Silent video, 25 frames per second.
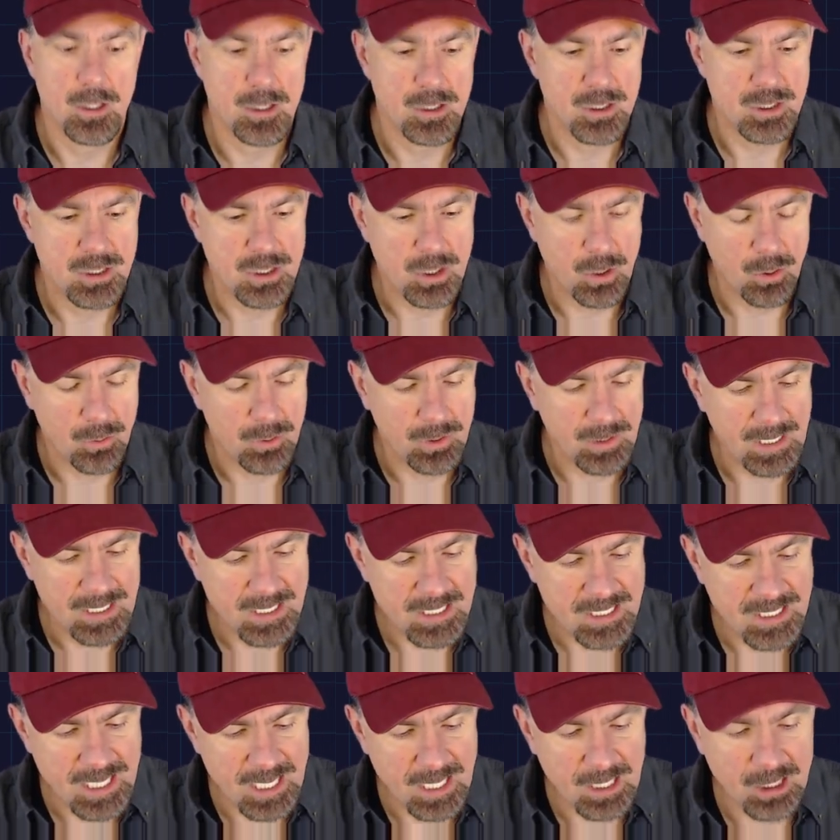So
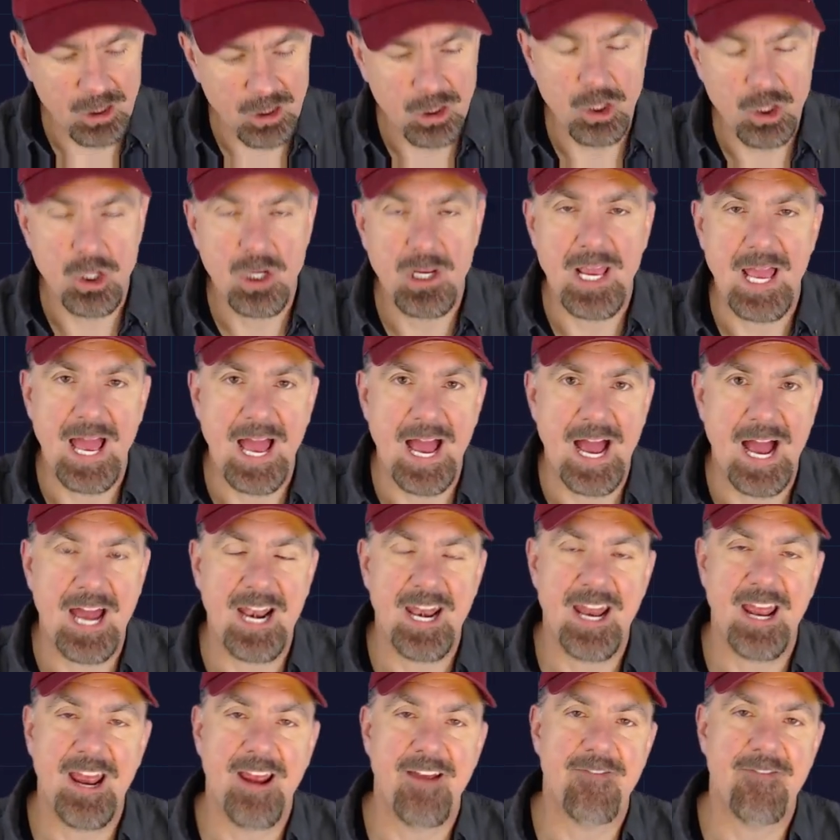let's take a look
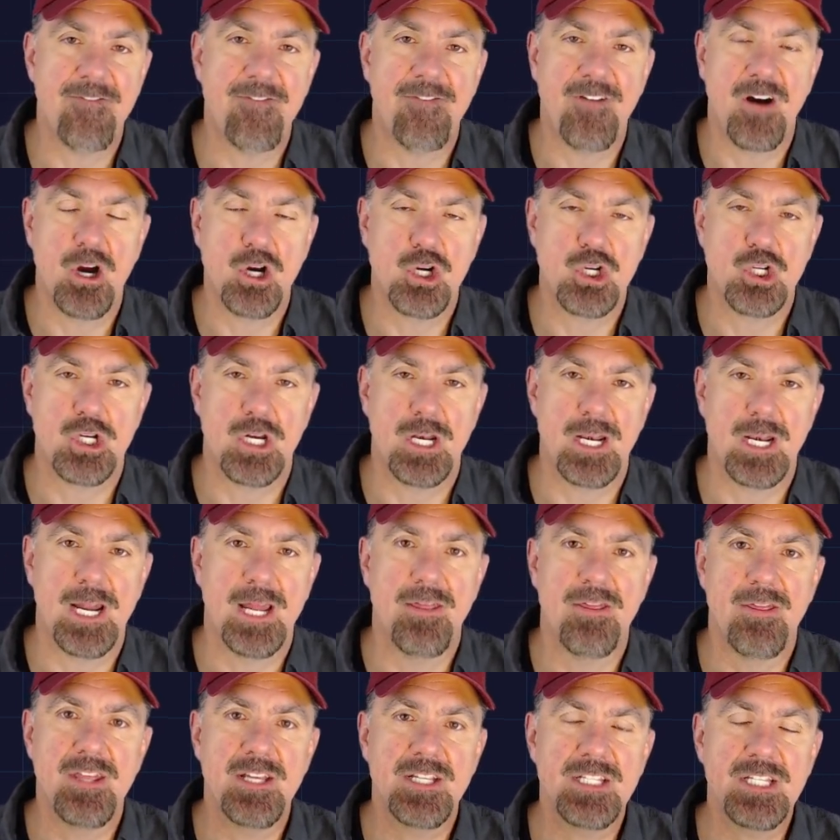at a function,
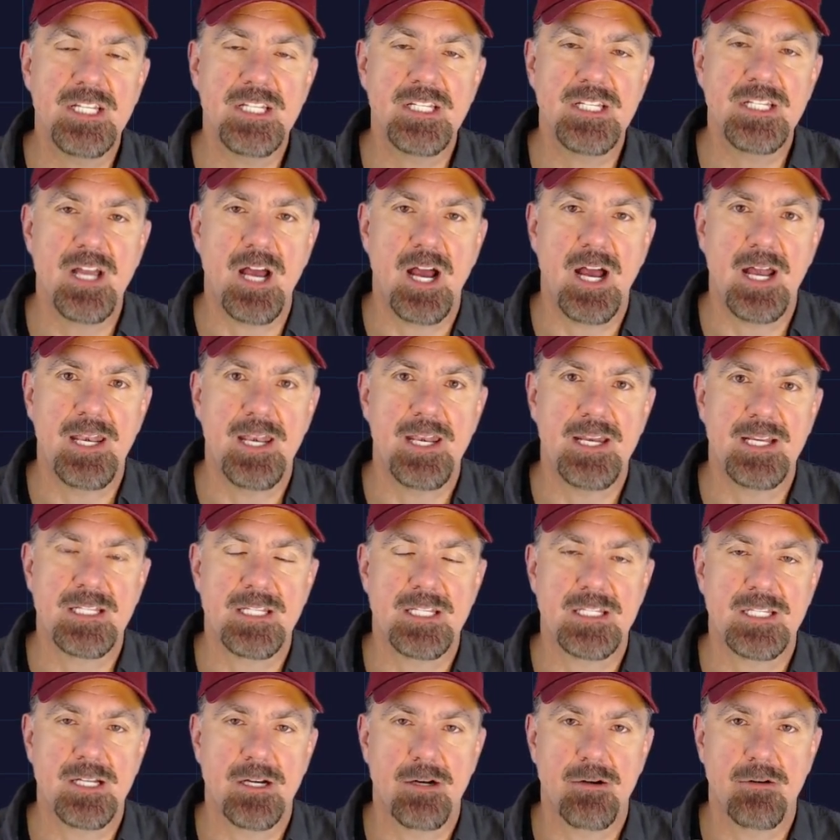and this is not
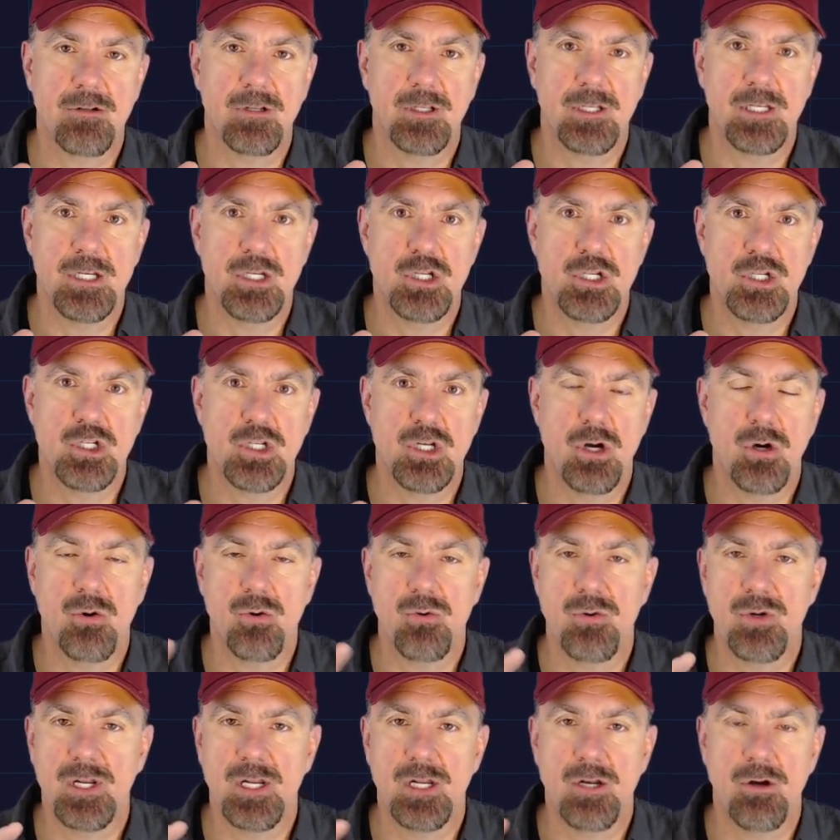necessarily
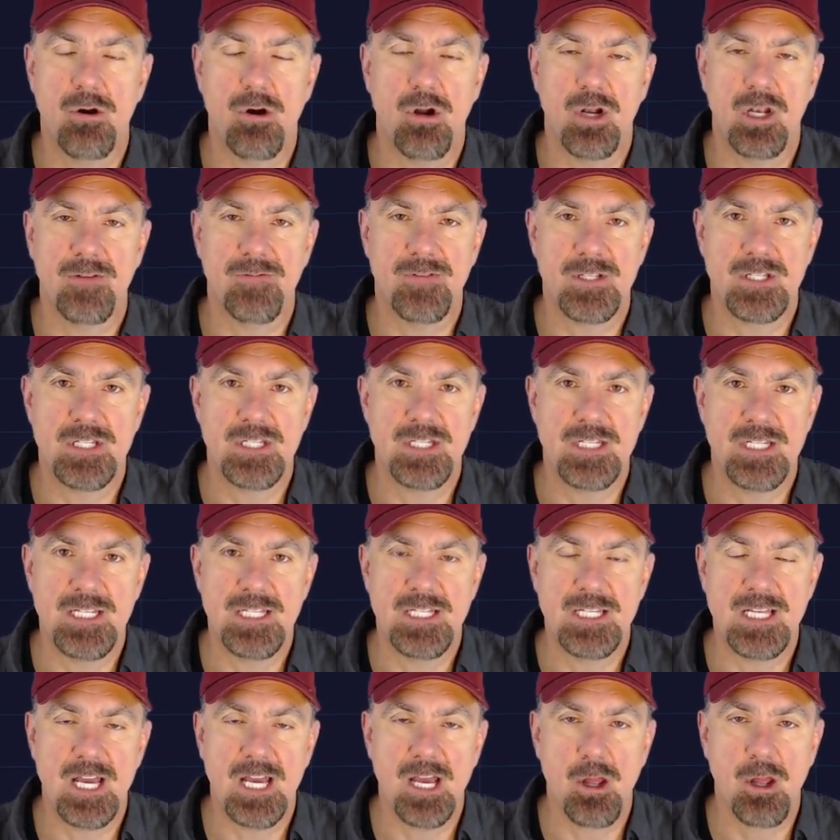shown in all of its
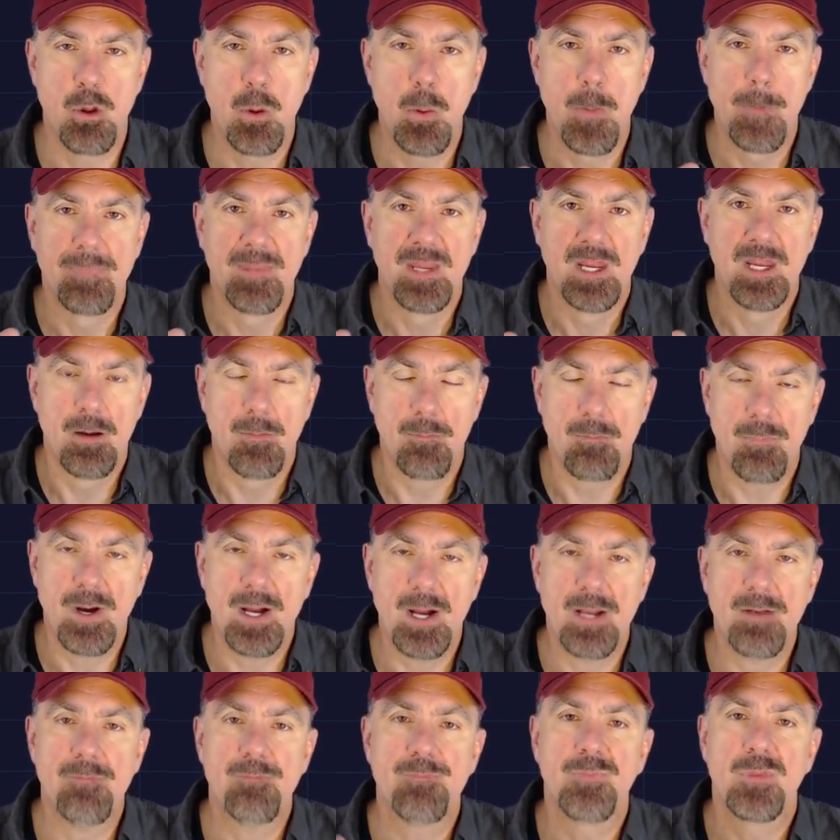detail,
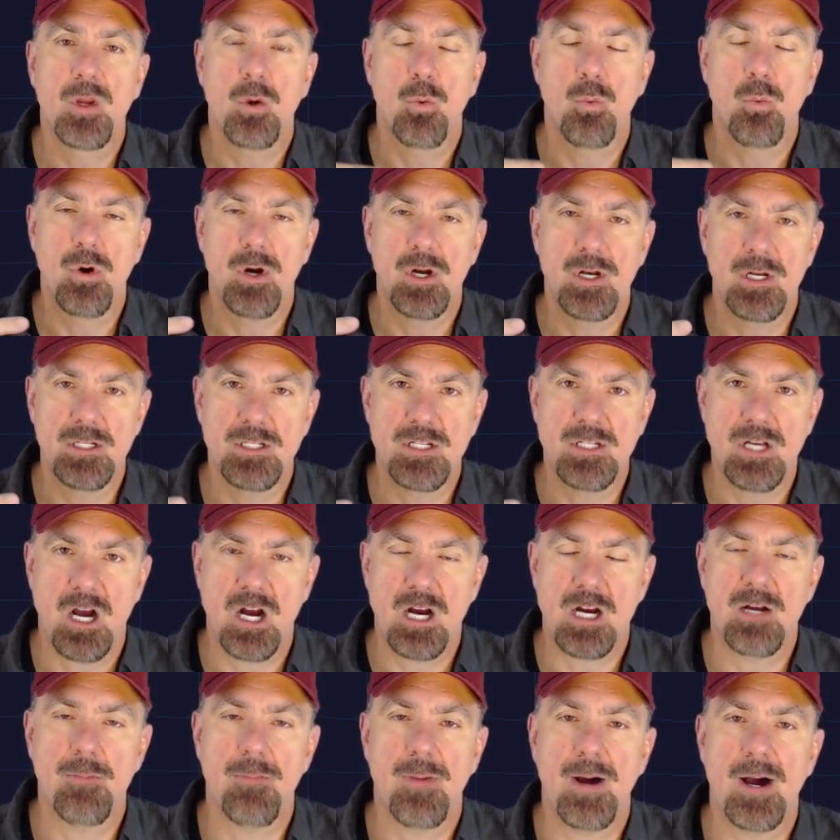but we're going to
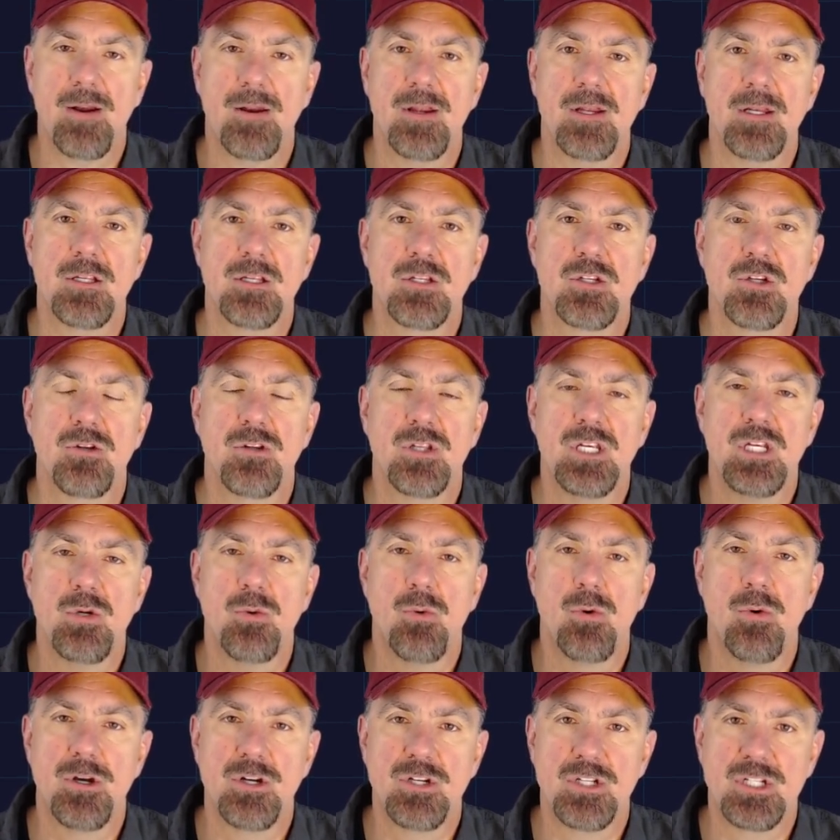talk about it so that
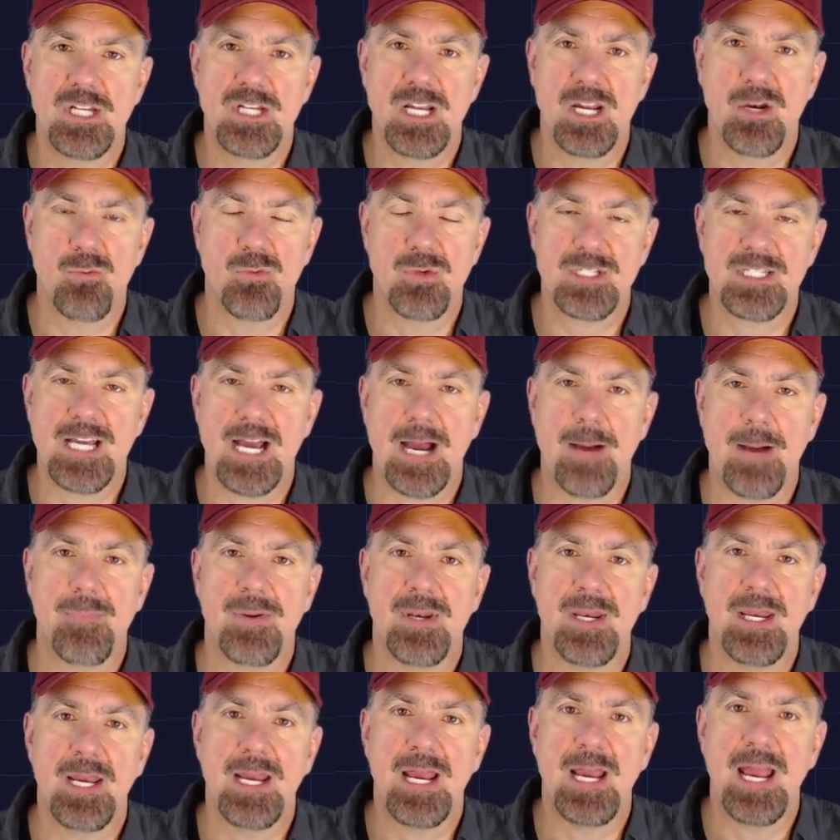you understand what's
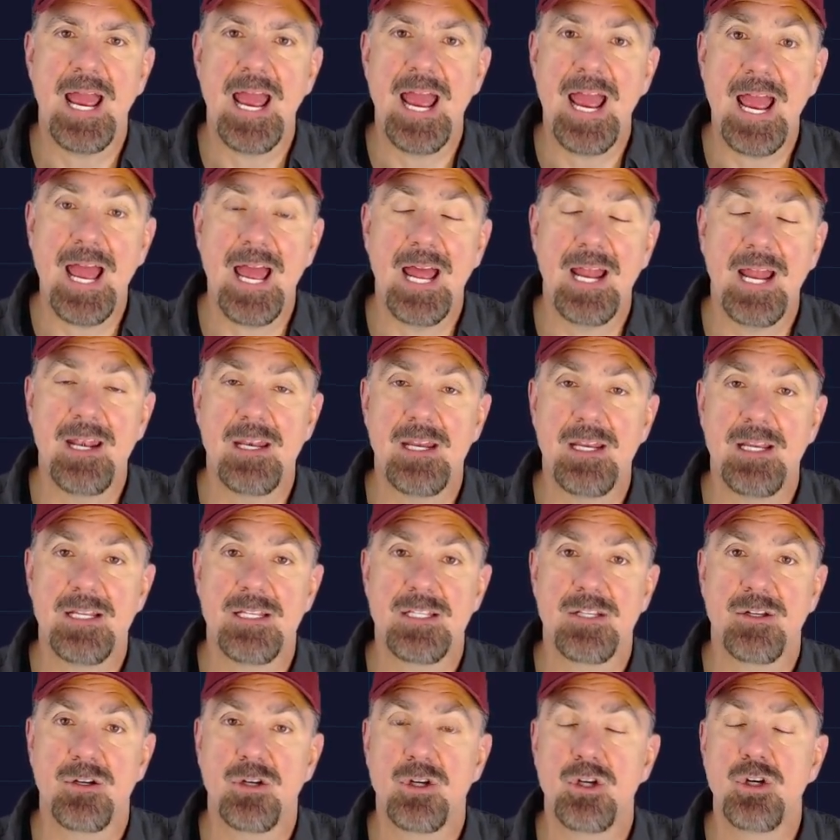happening, and
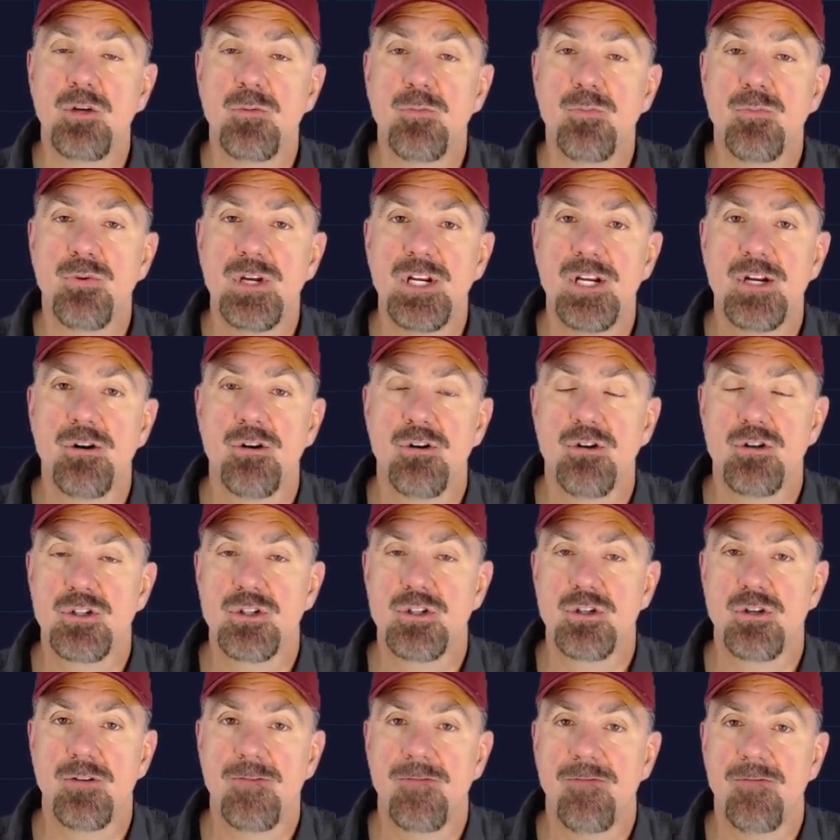it's a good
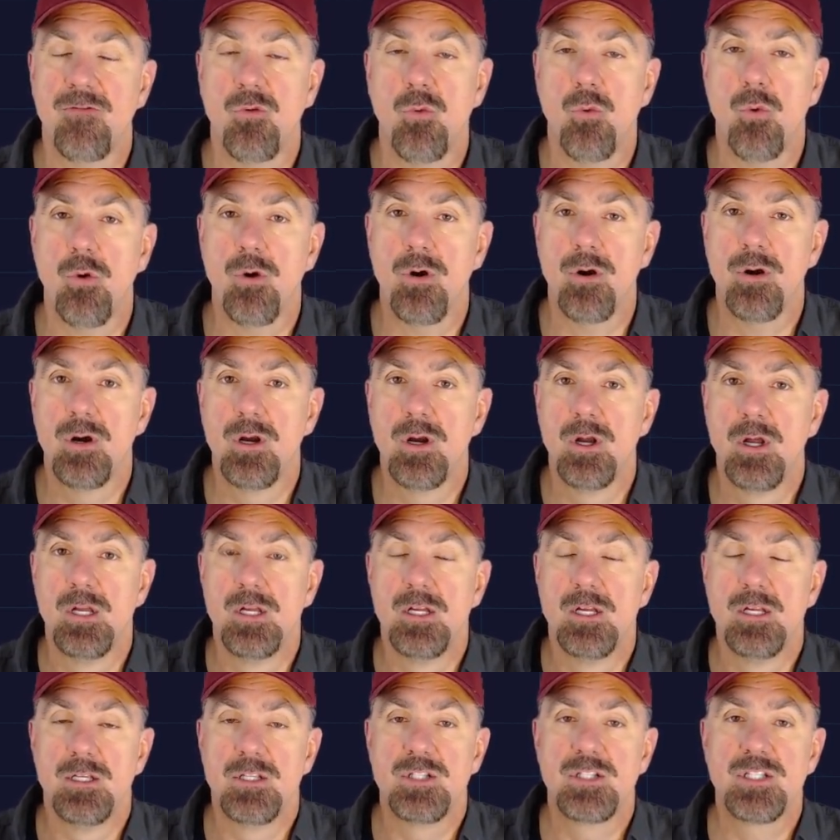precursor for
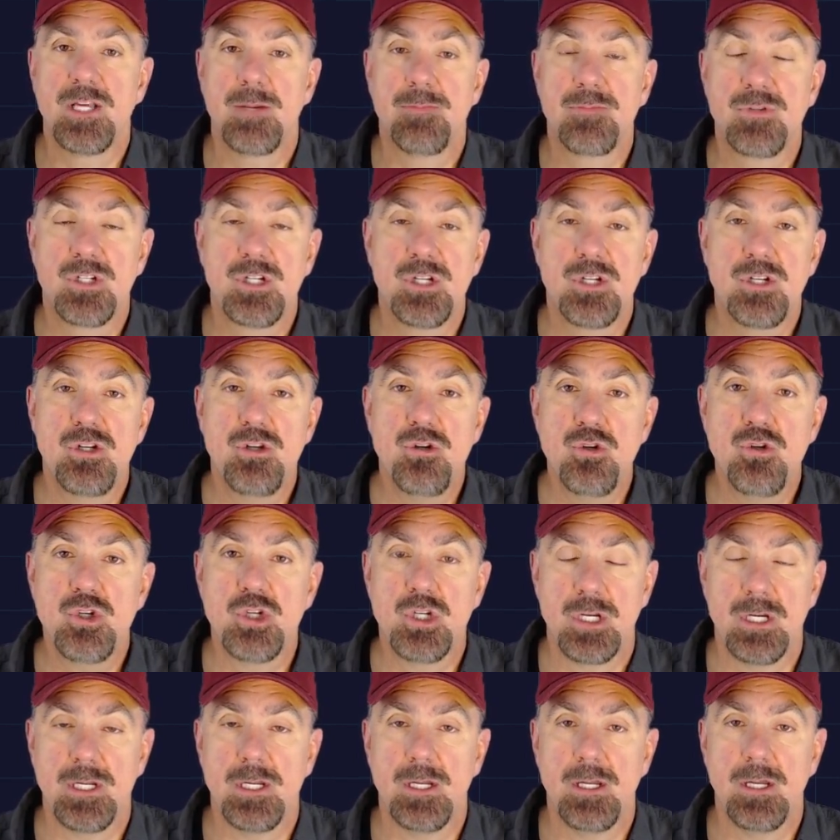
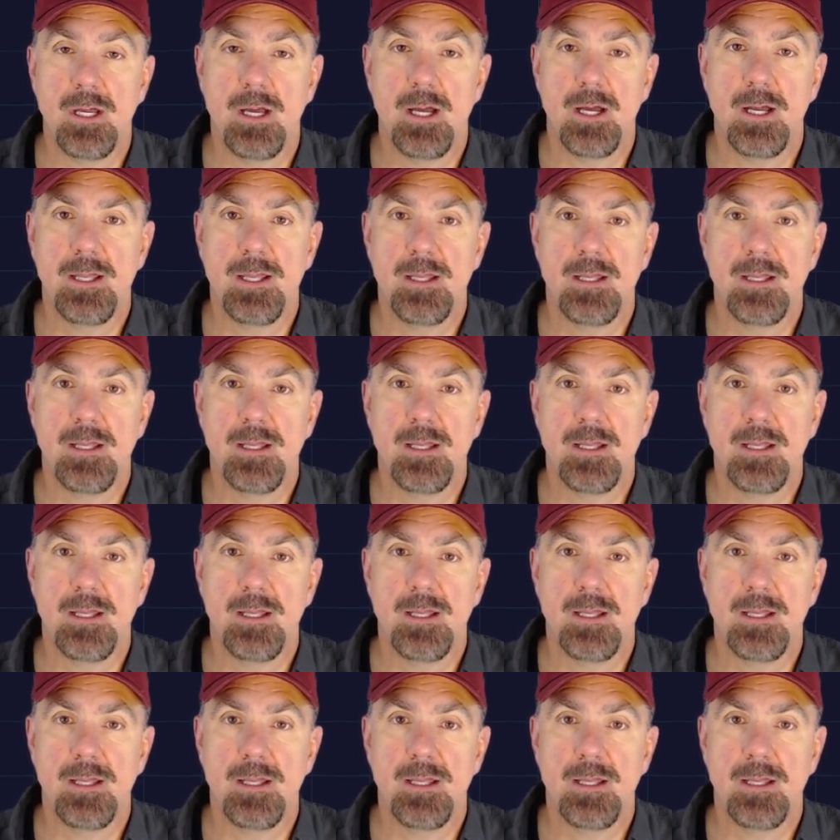substitution,